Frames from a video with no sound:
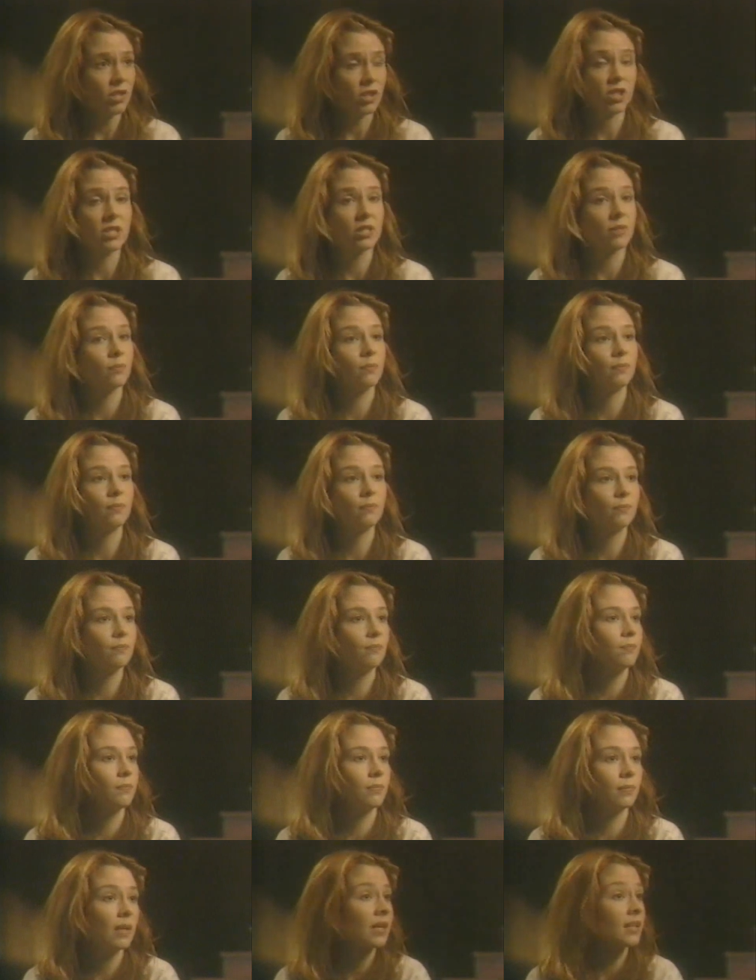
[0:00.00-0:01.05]
She's a
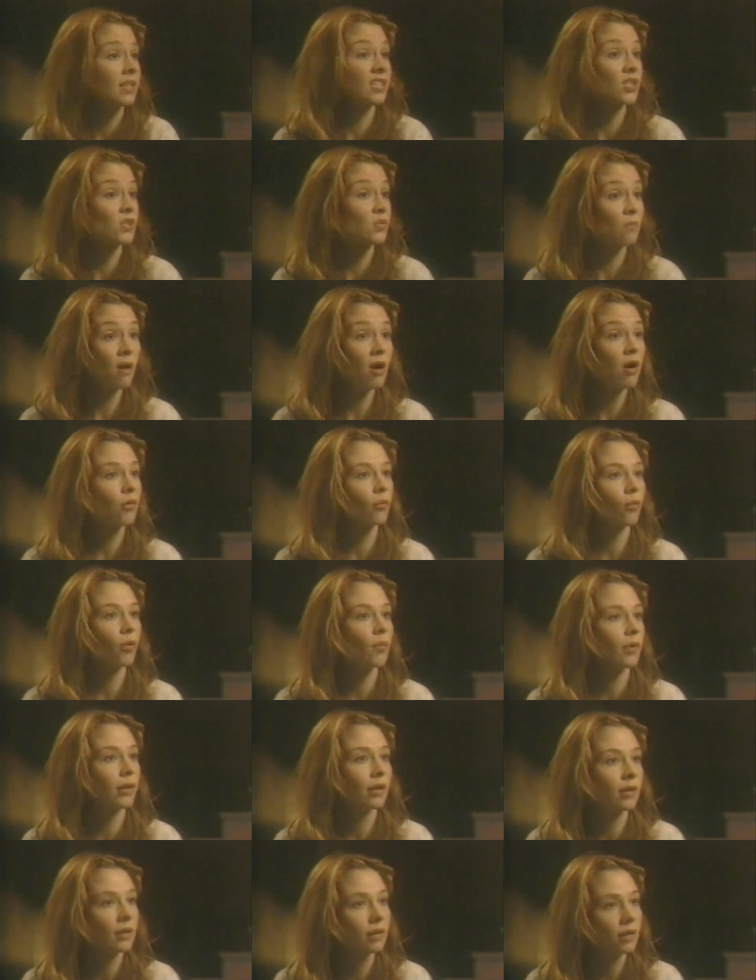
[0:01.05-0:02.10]
bloody smart
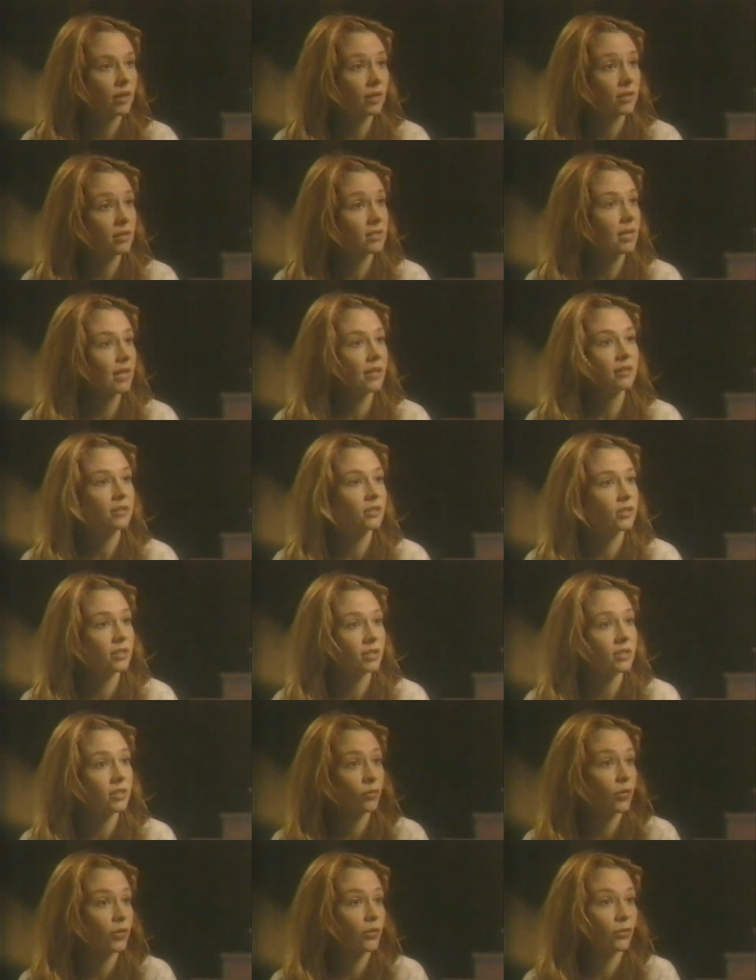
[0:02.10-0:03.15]
woman and
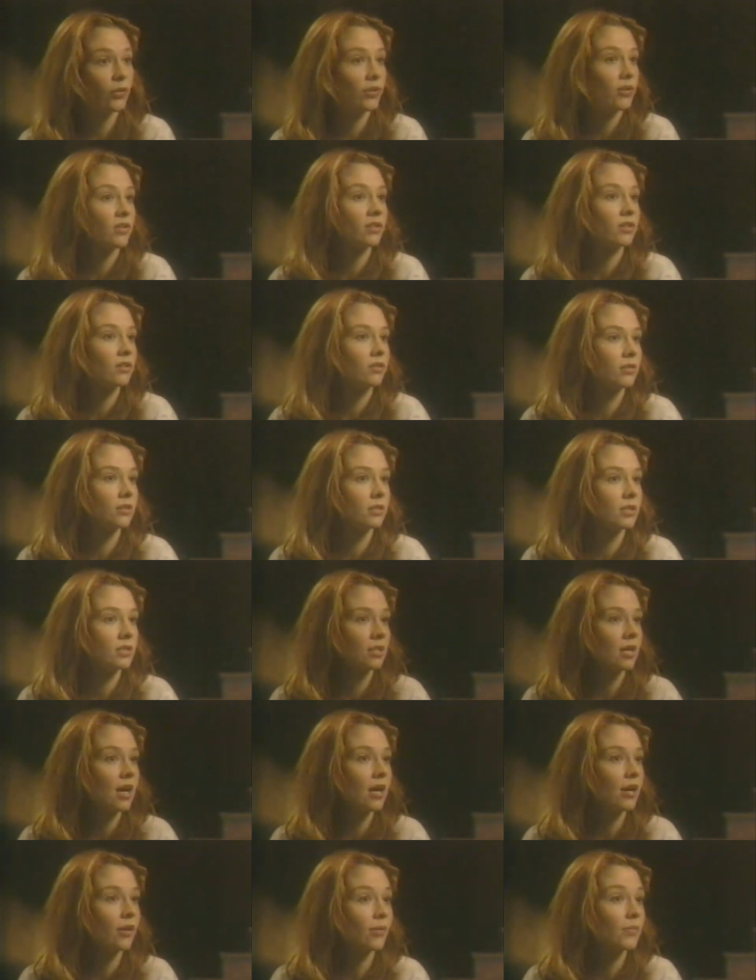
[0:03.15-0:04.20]
intelligence with, with a
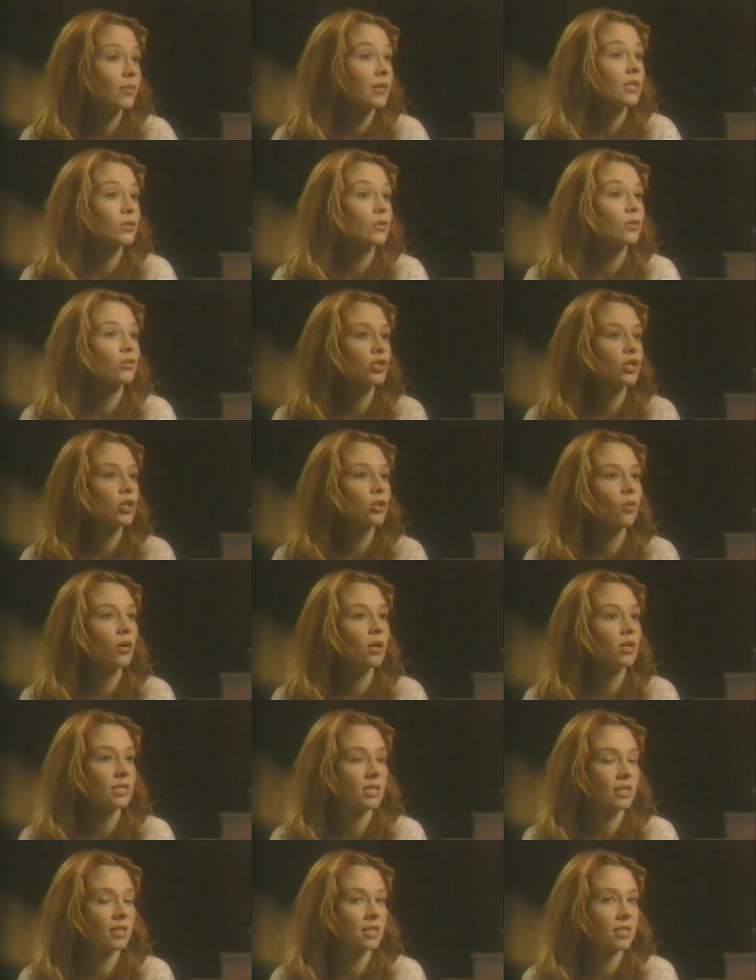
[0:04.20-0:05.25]
desire. And that's who she
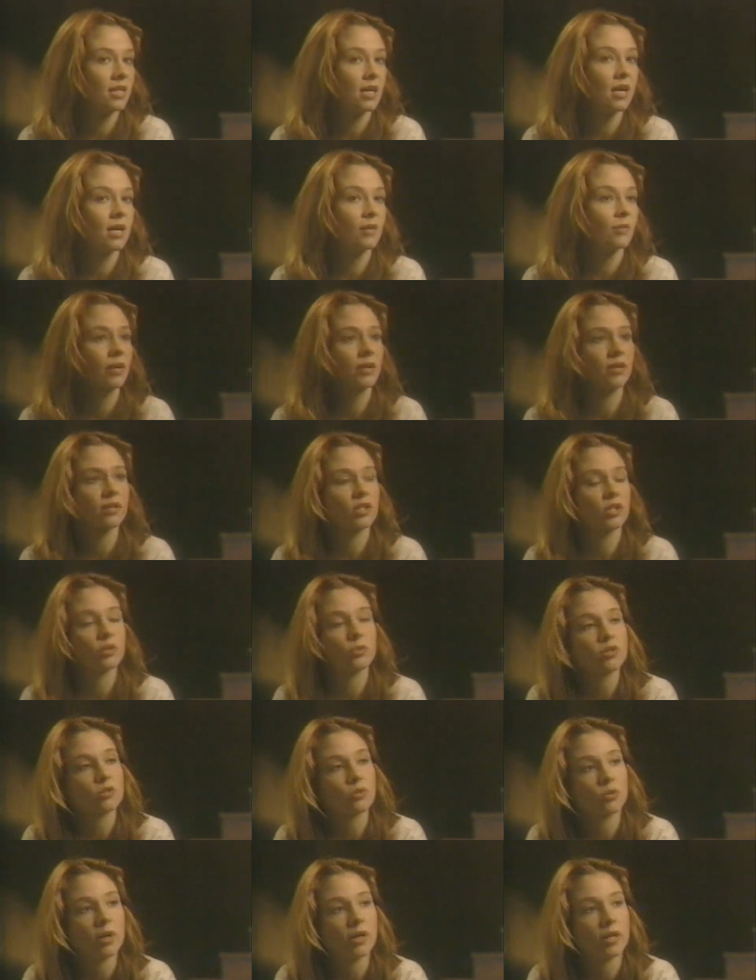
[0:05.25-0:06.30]
was in a time. I think she
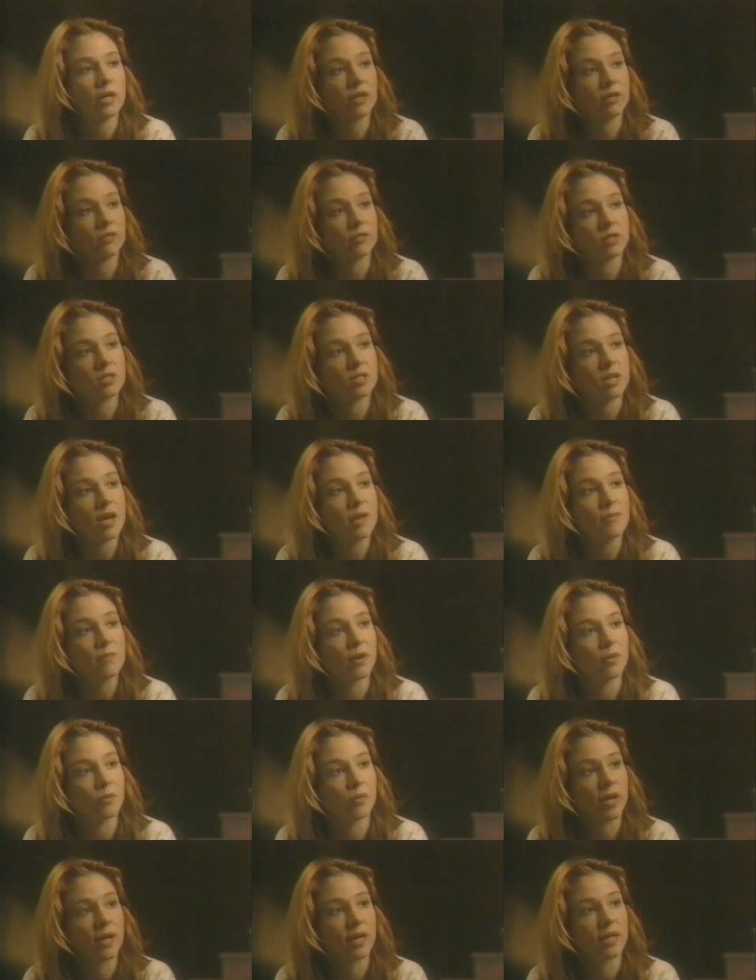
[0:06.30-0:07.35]
was quite ahead of her time
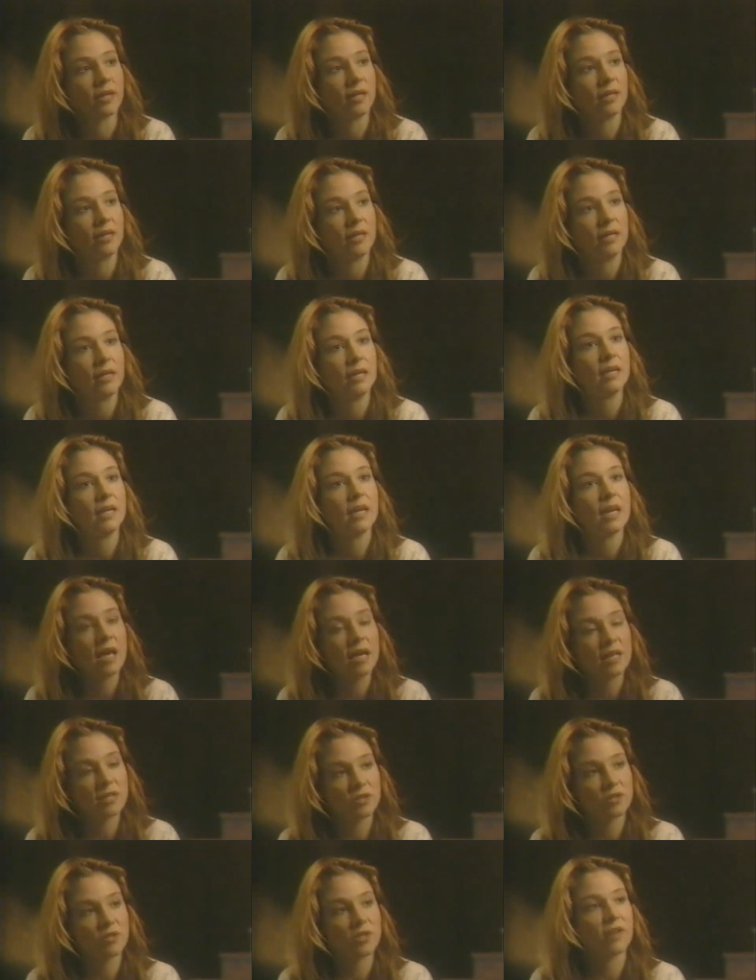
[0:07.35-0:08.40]
that way. And,
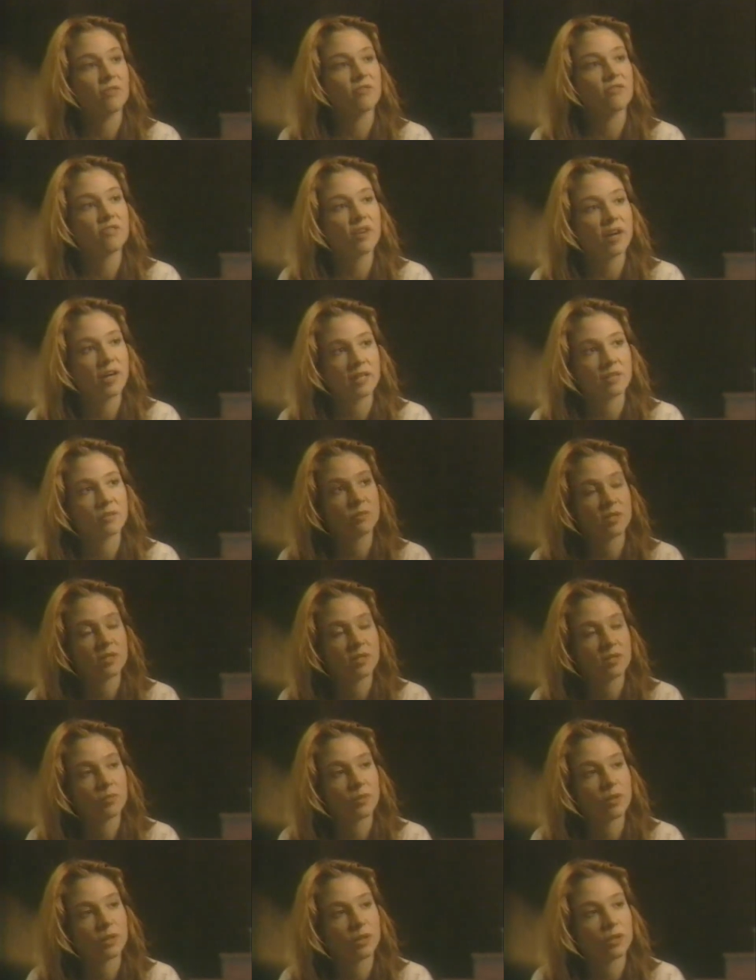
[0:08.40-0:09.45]
and so that fight must
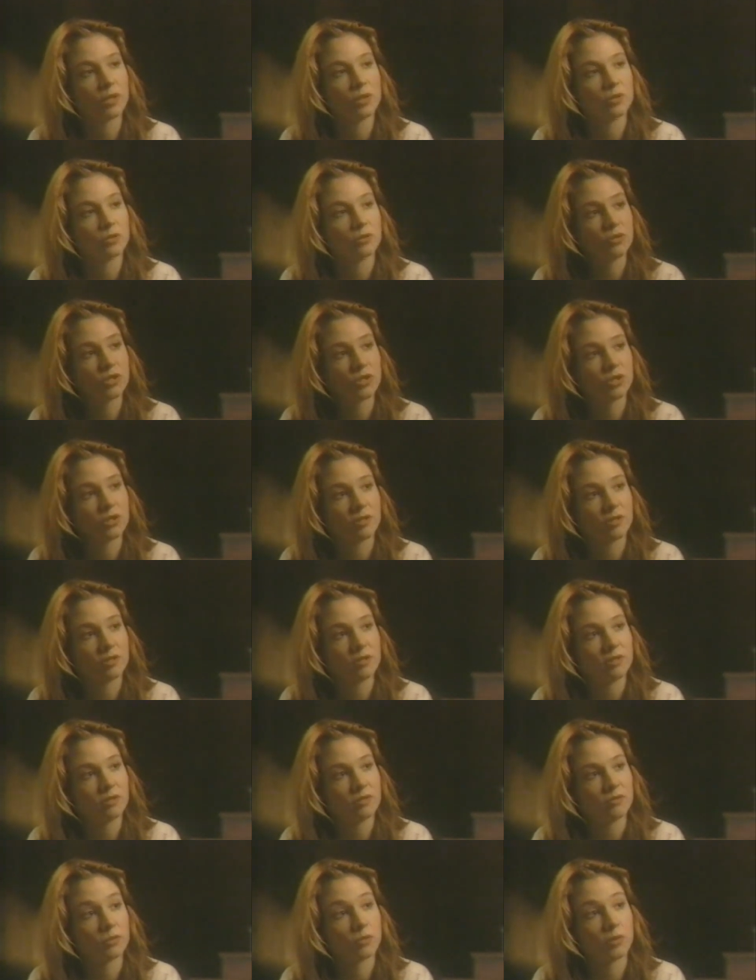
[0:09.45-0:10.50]
have been huge
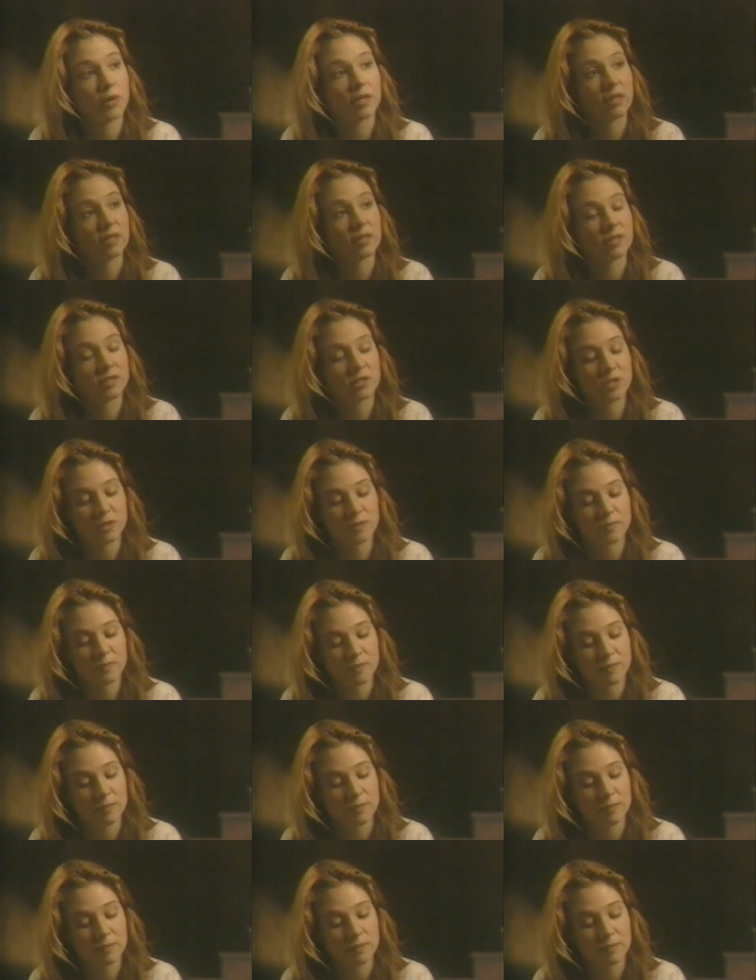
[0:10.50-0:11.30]
for recognition.